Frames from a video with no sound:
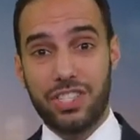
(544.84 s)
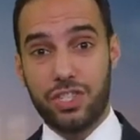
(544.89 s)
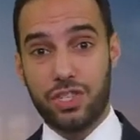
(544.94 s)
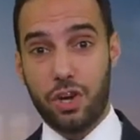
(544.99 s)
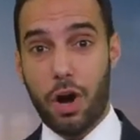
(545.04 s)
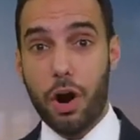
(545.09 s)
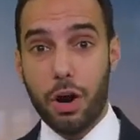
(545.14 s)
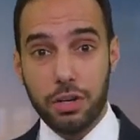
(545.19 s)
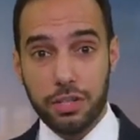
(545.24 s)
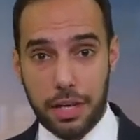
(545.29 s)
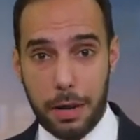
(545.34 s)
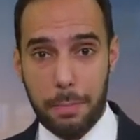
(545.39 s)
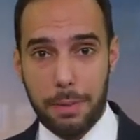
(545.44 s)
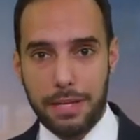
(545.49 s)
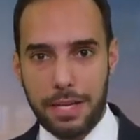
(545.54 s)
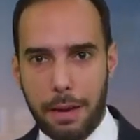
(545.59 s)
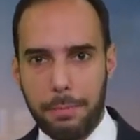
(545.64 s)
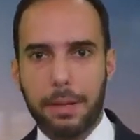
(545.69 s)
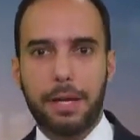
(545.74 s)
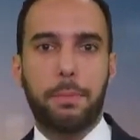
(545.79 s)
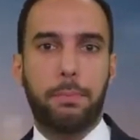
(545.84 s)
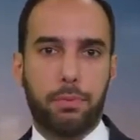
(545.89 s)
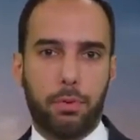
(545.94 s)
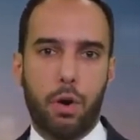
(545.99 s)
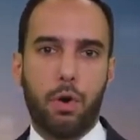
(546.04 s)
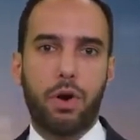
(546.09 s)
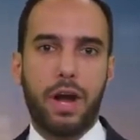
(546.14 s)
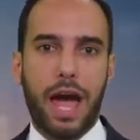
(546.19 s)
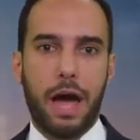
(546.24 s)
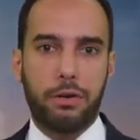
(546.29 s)
SARS epidemic
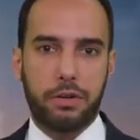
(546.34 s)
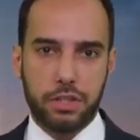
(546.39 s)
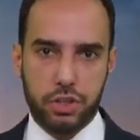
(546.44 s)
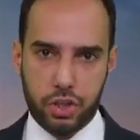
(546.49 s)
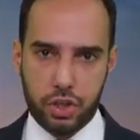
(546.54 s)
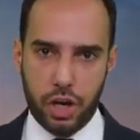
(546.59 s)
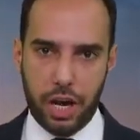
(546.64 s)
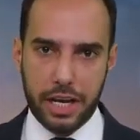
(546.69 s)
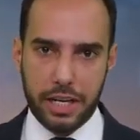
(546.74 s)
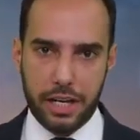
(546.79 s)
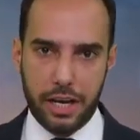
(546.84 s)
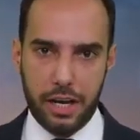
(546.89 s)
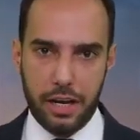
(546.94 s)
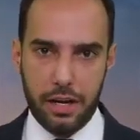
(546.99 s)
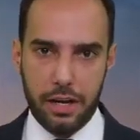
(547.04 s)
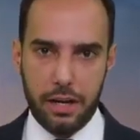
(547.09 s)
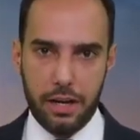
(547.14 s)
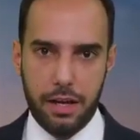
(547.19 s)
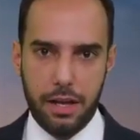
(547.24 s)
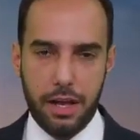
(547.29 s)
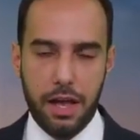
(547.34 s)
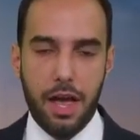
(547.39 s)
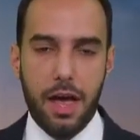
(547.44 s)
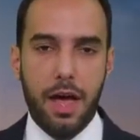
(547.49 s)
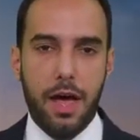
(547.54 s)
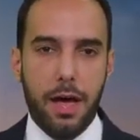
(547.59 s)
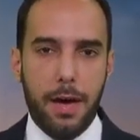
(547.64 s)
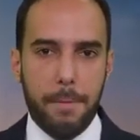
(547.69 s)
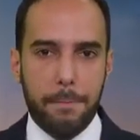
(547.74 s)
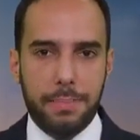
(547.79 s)
broke out in China.
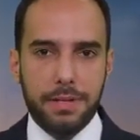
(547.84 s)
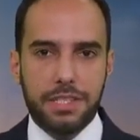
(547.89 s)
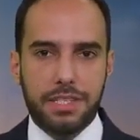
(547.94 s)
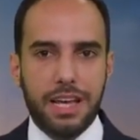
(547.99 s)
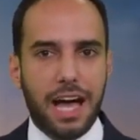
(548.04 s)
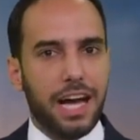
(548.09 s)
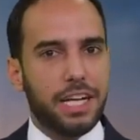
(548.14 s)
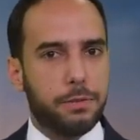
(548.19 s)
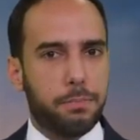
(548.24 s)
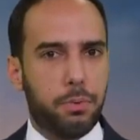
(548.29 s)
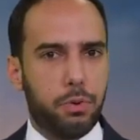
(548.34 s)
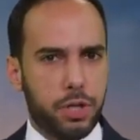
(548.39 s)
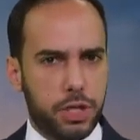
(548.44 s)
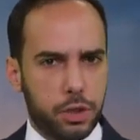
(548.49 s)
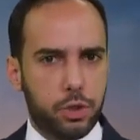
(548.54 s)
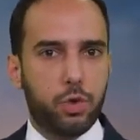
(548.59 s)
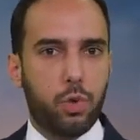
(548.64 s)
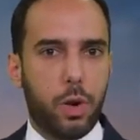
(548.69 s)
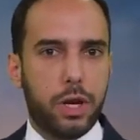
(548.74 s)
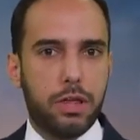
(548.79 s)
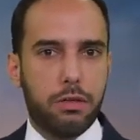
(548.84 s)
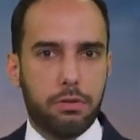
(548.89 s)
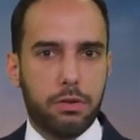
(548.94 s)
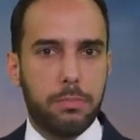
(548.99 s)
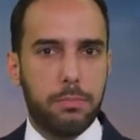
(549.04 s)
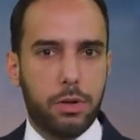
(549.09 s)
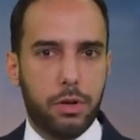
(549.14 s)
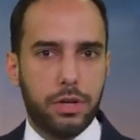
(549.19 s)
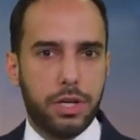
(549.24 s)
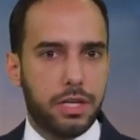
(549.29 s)
Besides putting 23
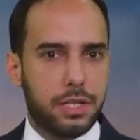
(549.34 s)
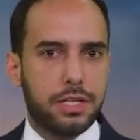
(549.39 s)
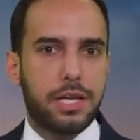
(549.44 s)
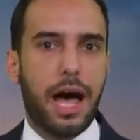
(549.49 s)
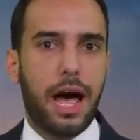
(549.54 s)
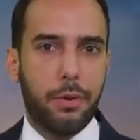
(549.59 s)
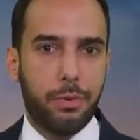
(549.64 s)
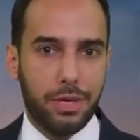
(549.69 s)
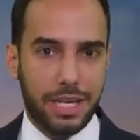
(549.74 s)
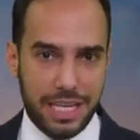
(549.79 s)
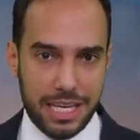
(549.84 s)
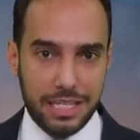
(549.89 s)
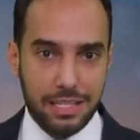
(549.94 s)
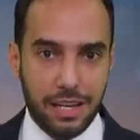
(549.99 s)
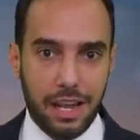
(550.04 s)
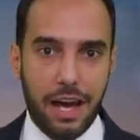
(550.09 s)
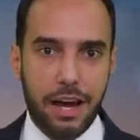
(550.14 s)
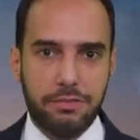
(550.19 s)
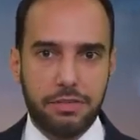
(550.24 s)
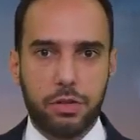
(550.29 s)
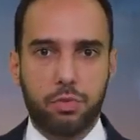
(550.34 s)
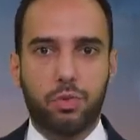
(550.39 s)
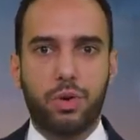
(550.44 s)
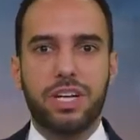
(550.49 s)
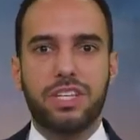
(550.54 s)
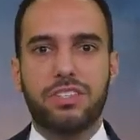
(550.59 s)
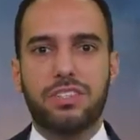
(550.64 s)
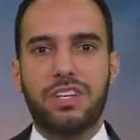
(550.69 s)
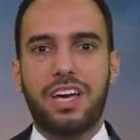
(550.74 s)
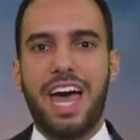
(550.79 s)
million Taiwanese lives at
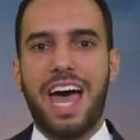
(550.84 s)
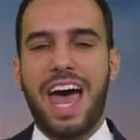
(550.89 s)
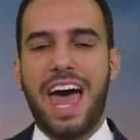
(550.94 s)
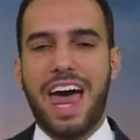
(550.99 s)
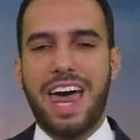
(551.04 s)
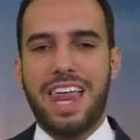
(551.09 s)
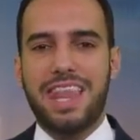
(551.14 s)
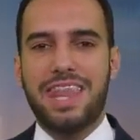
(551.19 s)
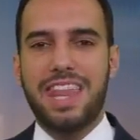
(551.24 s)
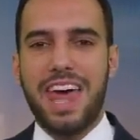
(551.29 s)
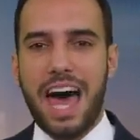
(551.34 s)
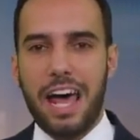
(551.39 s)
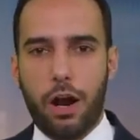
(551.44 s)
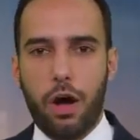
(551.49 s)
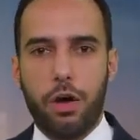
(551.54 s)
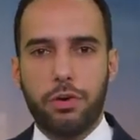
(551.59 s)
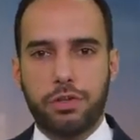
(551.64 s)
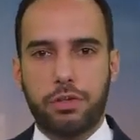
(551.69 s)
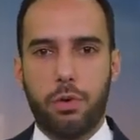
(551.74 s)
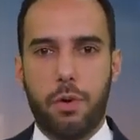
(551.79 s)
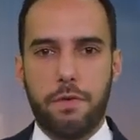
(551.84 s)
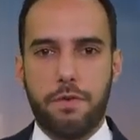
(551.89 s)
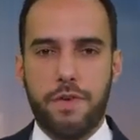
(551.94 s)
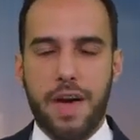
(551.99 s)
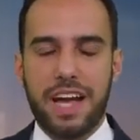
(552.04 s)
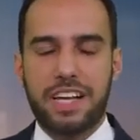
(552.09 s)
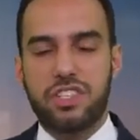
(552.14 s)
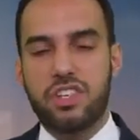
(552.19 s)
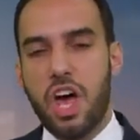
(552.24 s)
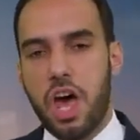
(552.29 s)
risk, that also
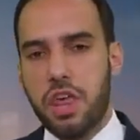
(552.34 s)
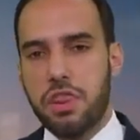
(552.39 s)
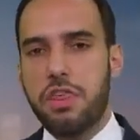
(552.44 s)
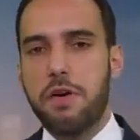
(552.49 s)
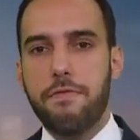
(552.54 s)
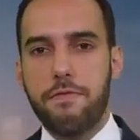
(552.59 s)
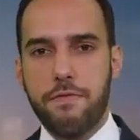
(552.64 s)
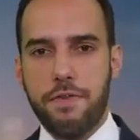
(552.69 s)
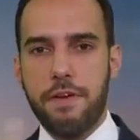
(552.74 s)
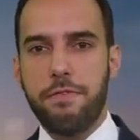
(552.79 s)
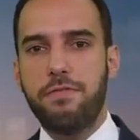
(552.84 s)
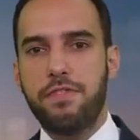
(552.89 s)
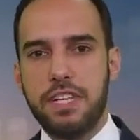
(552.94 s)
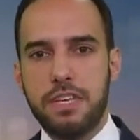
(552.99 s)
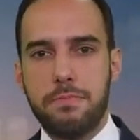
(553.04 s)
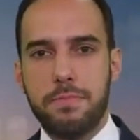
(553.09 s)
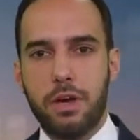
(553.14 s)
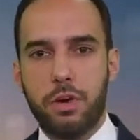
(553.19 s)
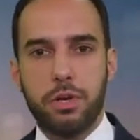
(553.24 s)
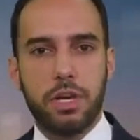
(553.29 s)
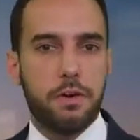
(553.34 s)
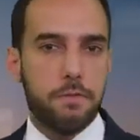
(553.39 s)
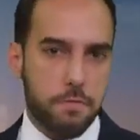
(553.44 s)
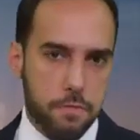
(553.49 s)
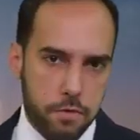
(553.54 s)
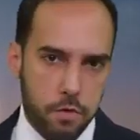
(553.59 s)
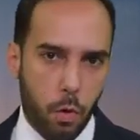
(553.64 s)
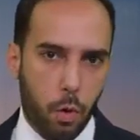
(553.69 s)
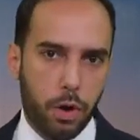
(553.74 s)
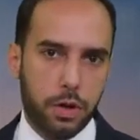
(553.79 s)
affects the 50 million
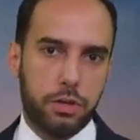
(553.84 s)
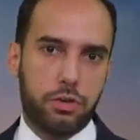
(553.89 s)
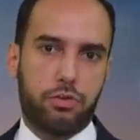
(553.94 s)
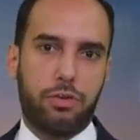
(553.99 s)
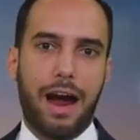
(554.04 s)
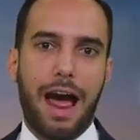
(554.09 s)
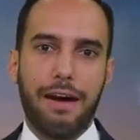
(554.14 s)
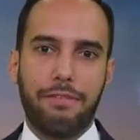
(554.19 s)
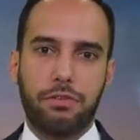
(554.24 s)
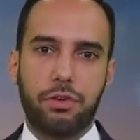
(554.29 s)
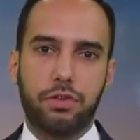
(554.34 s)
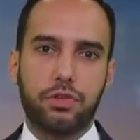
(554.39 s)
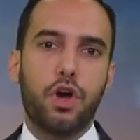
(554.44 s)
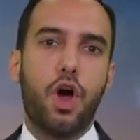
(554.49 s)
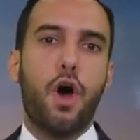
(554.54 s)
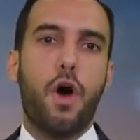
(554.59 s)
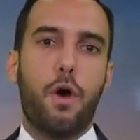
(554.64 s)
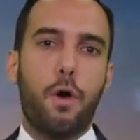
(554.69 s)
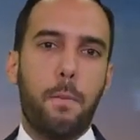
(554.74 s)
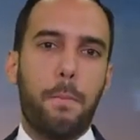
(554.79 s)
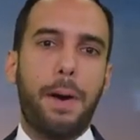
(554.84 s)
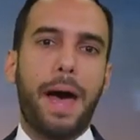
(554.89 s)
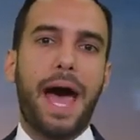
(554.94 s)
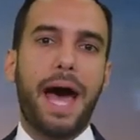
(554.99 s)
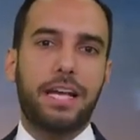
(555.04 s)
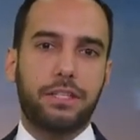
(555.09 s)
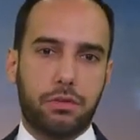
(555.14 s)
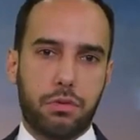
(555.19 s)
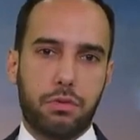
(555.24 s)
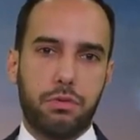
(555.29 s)
foreign travelers who
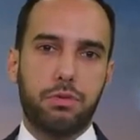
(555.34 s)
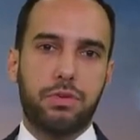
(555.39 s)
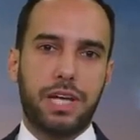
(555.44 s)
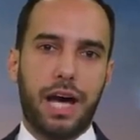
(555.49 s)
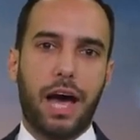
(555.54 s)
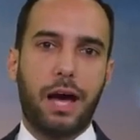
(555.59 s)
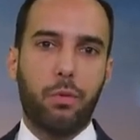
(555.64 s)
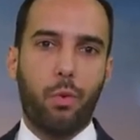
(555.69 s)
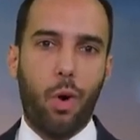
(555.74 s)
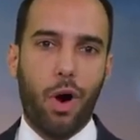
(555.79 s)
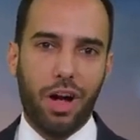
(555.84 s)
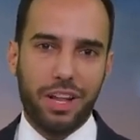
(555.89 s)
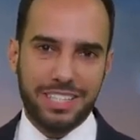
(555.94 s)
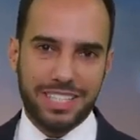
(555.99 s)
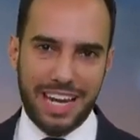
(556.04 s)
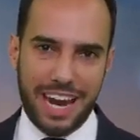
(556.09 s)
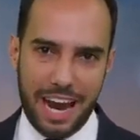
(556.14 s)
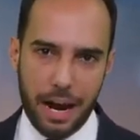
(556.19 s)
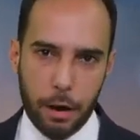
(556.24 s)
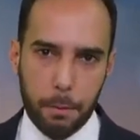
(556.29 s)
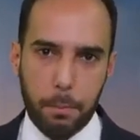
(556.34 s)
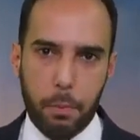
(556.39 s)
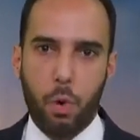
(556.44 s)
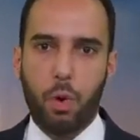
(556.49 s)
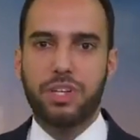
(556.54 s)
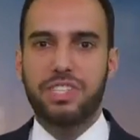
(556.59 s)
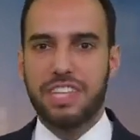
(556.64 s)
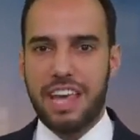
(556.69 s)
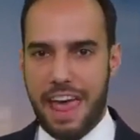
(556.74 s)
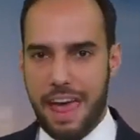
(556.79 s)
pass through Taiwan's
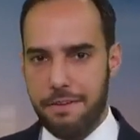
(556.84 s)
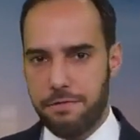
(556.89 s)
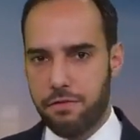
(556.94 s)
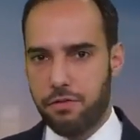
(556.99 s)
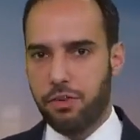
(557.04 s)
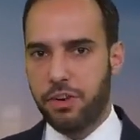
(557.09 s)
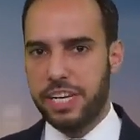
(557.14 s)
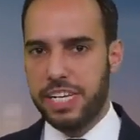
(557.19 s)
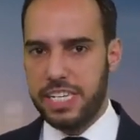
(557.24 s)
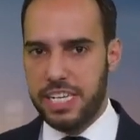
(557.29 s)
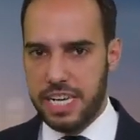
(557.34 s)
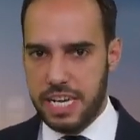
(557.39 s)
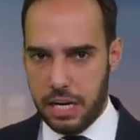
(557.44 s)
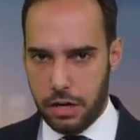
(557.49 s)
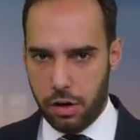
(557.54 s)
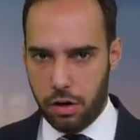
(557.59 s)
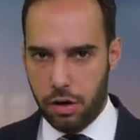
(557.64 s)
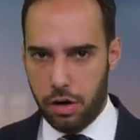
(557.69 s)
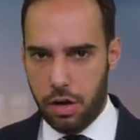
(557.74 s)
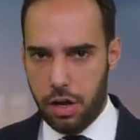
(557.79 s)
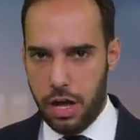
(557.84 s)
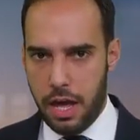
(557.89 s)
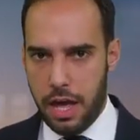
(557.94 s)
airports every year.